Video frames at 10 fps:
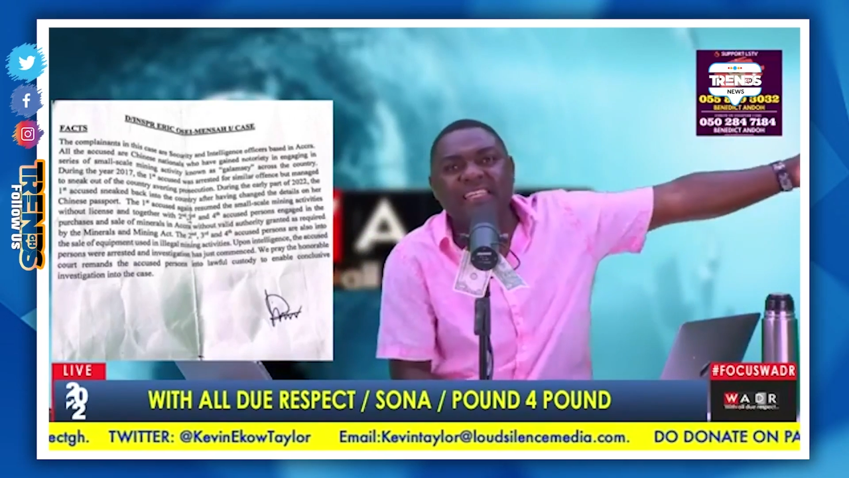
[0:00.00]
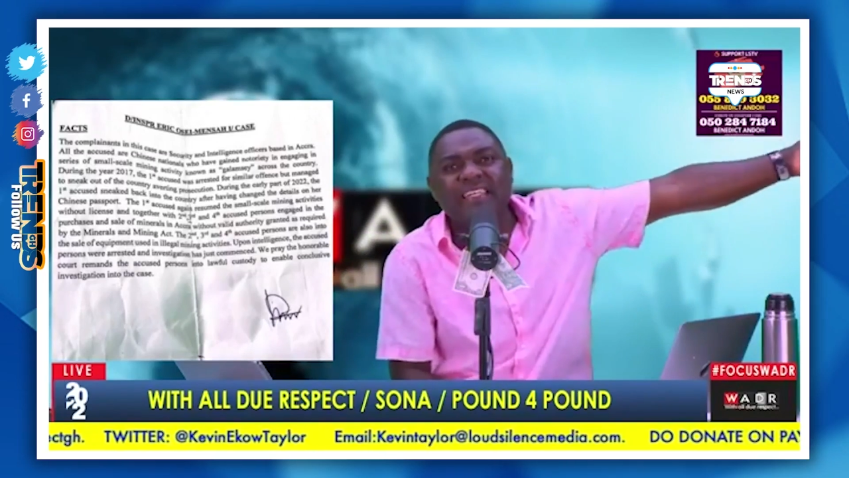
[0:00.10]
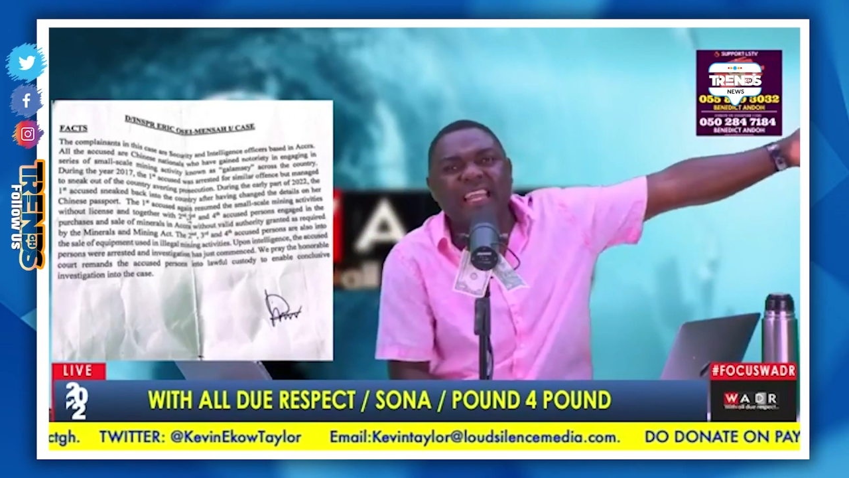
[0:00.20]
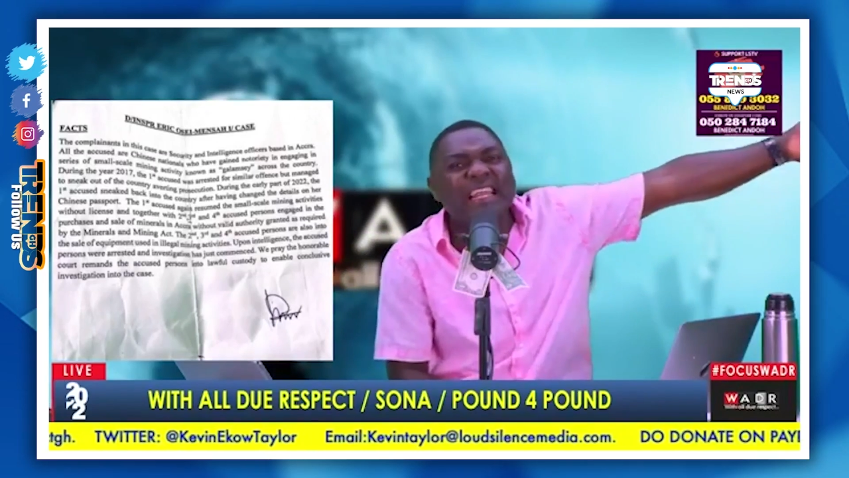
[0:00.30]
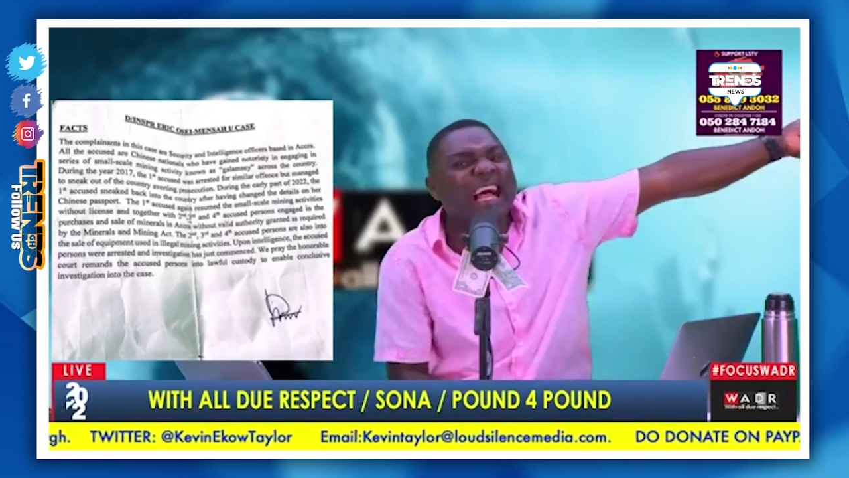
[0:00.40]

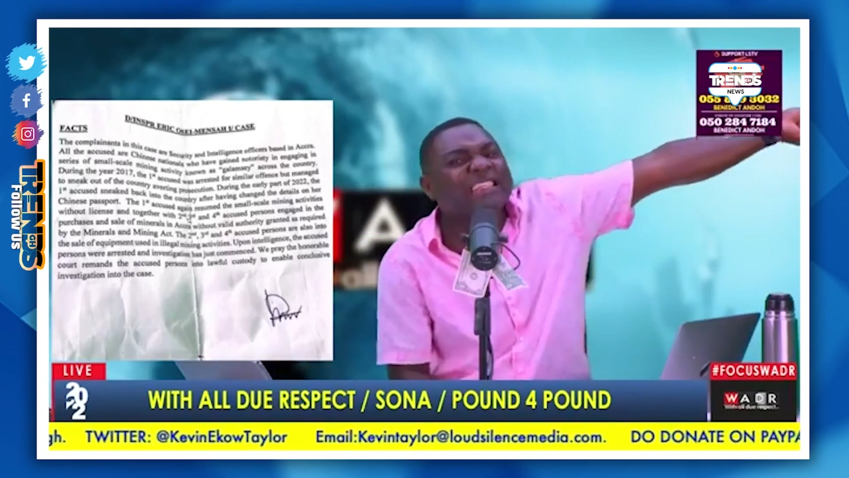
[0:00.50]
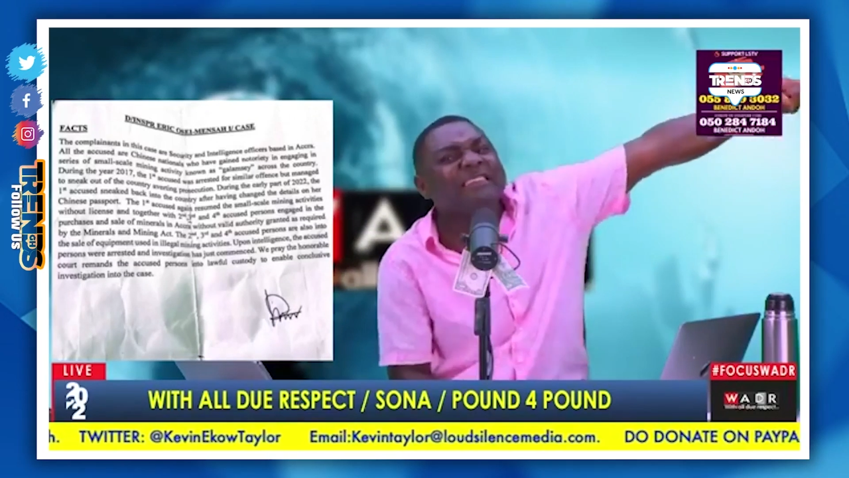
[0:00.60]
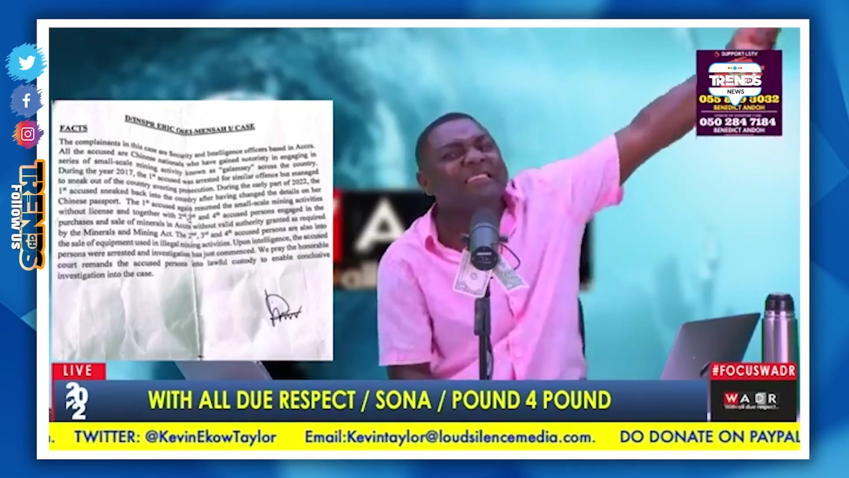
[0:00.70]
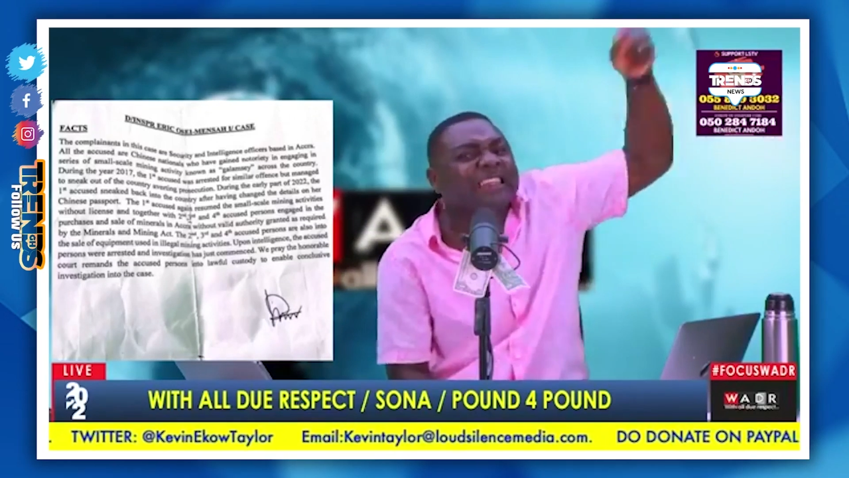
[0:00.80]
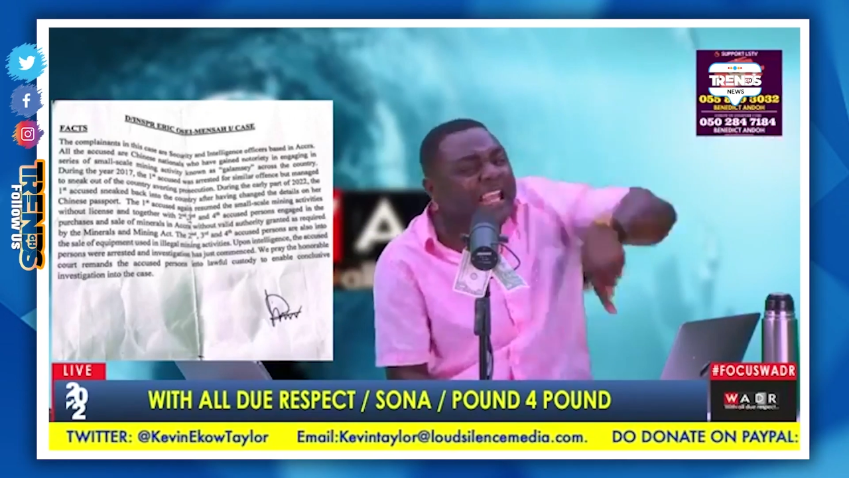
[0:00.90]
he doesn't
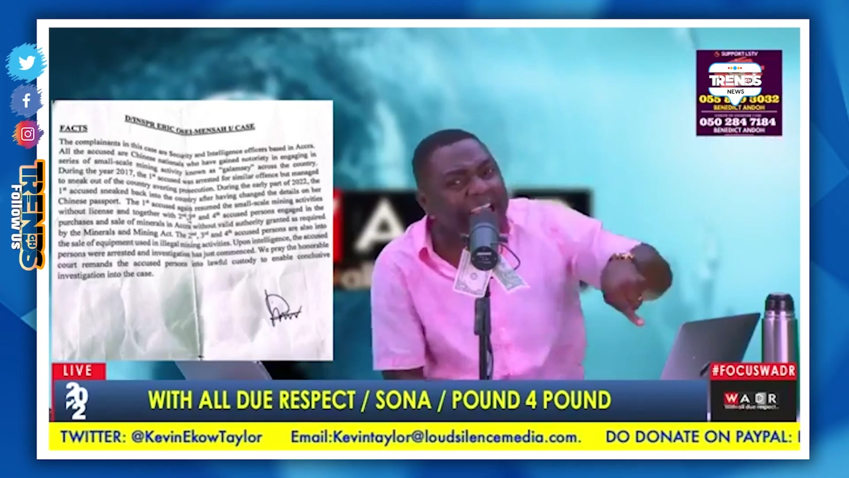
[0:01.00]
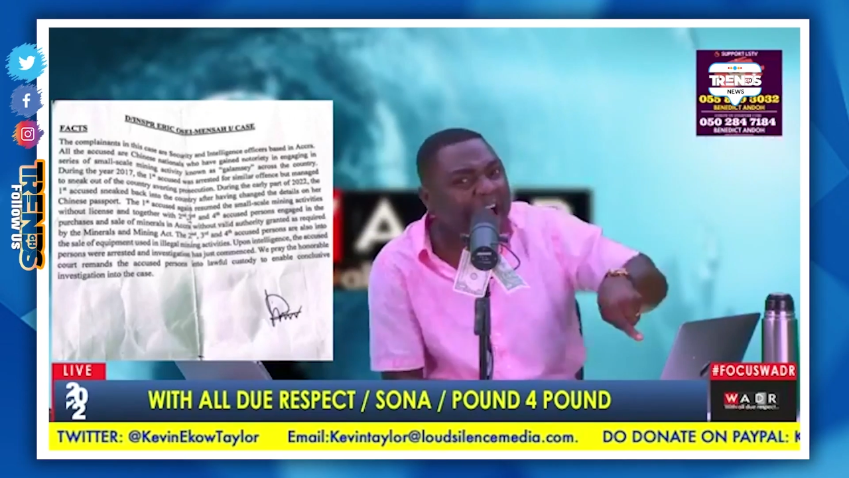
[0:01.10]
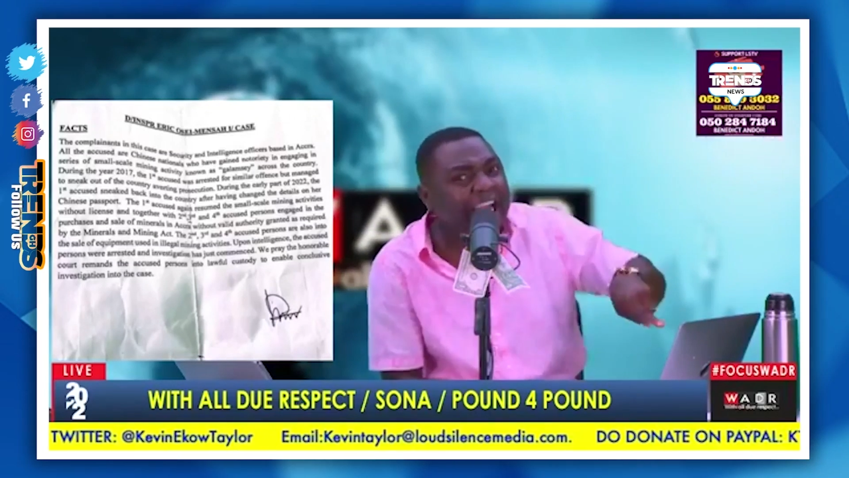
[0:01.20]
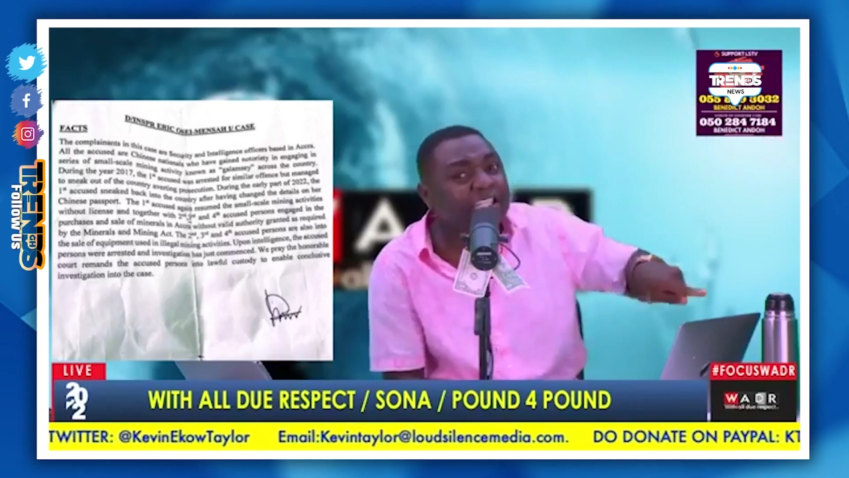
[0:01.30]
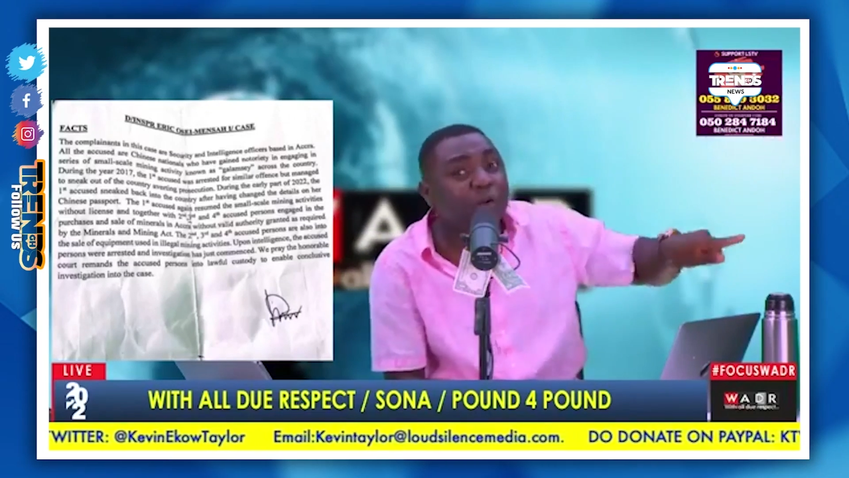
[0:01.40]
think
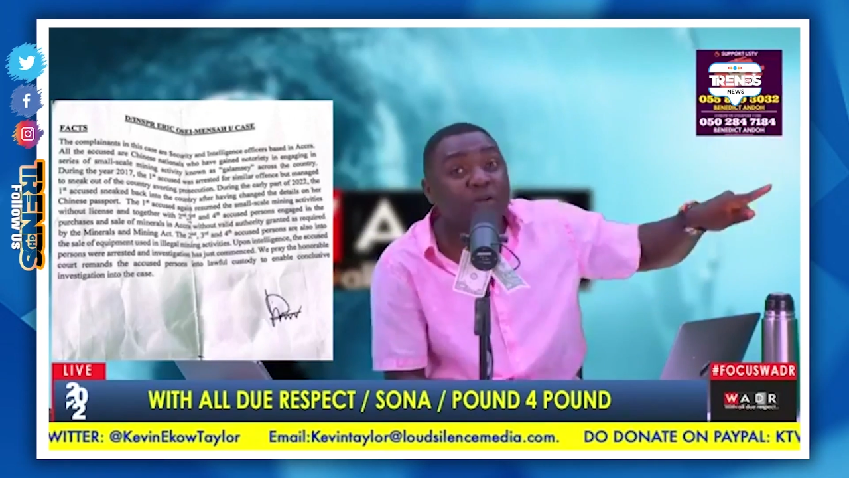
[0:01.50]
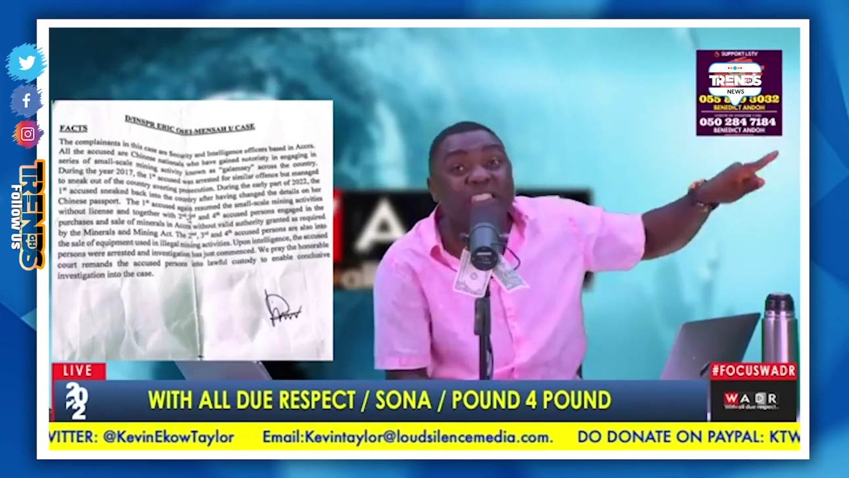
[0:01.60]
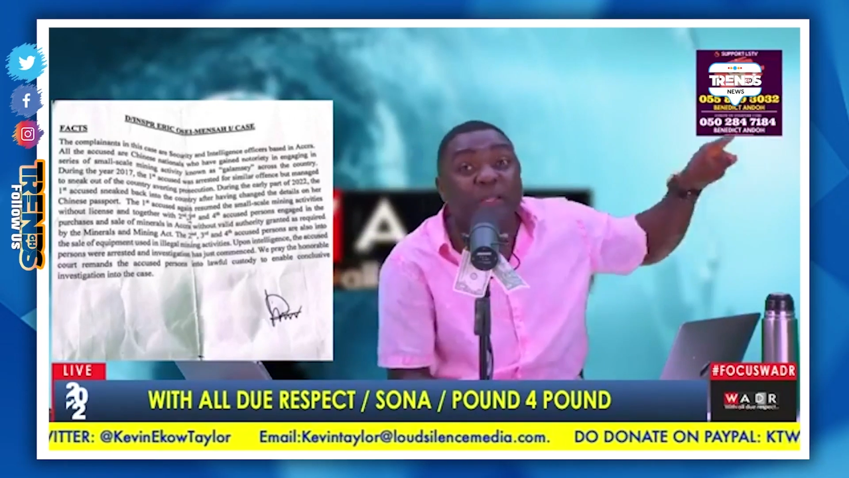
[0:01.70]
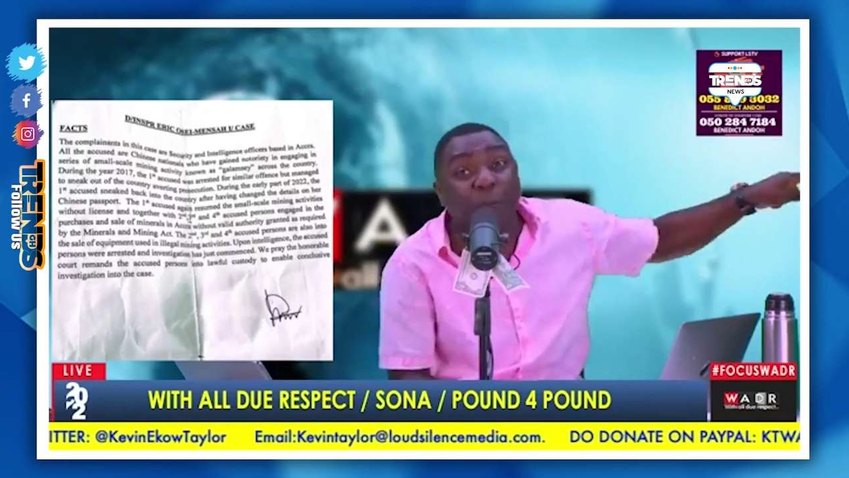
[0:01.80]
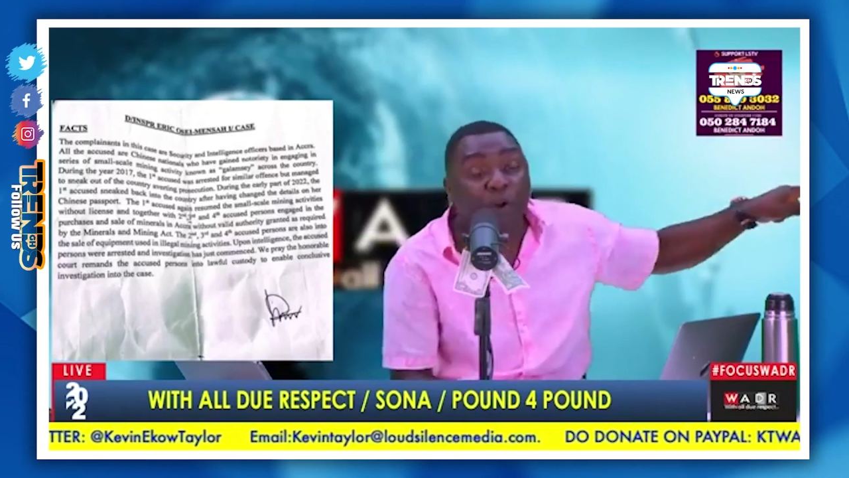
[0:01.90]
Aisha was
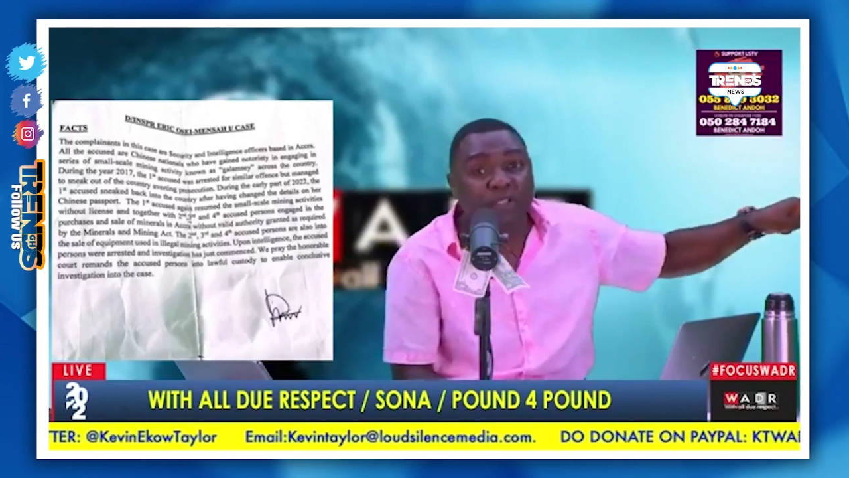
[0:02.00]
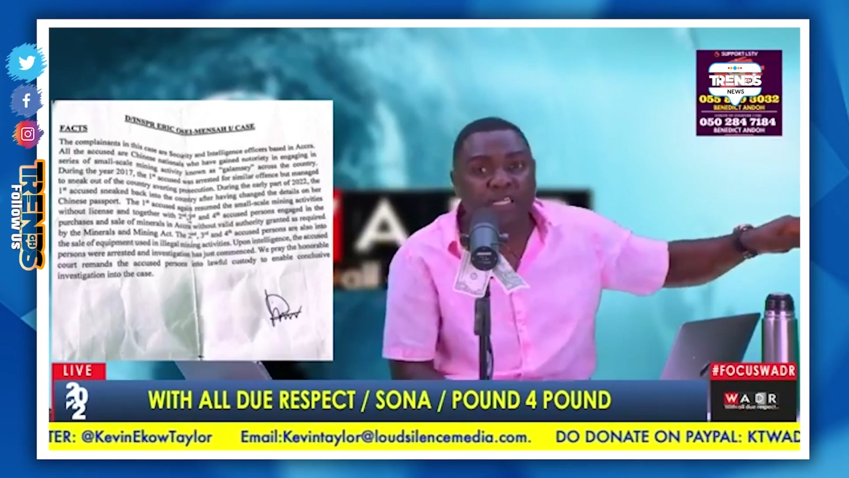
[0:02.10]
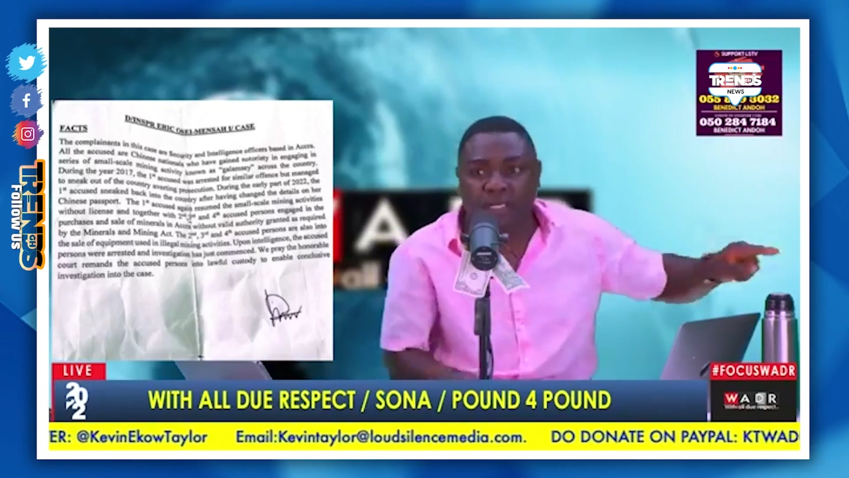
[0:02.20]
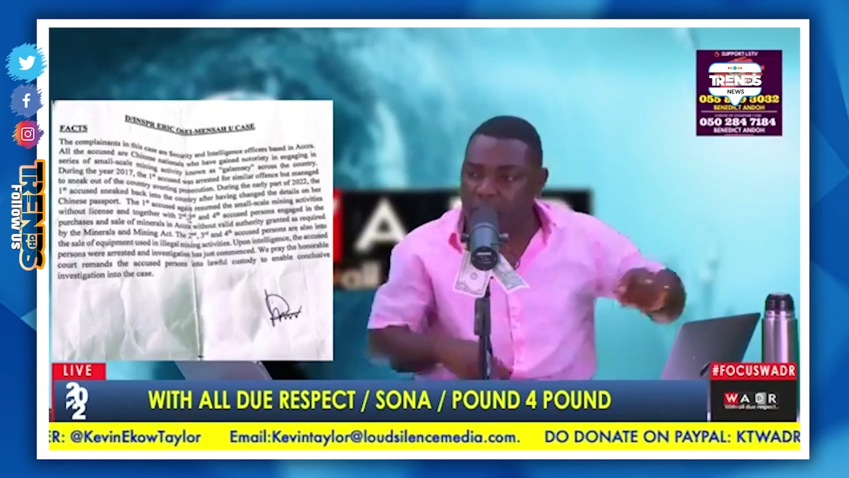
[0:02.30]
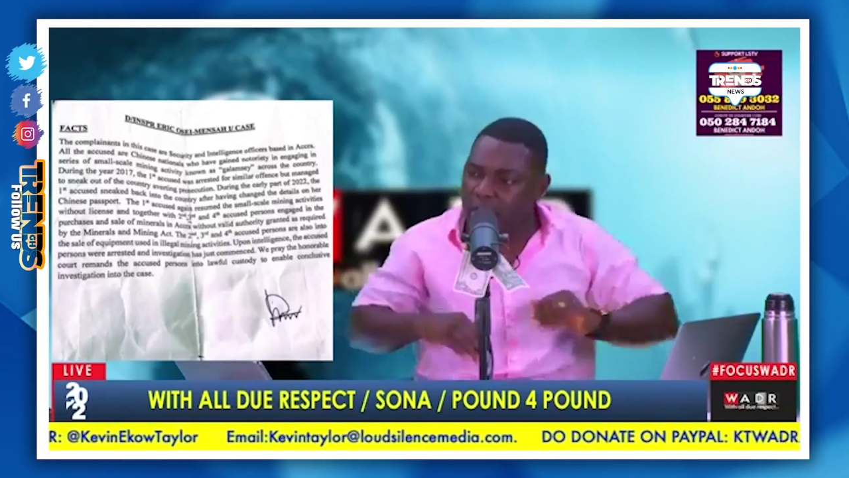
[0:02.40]
deported.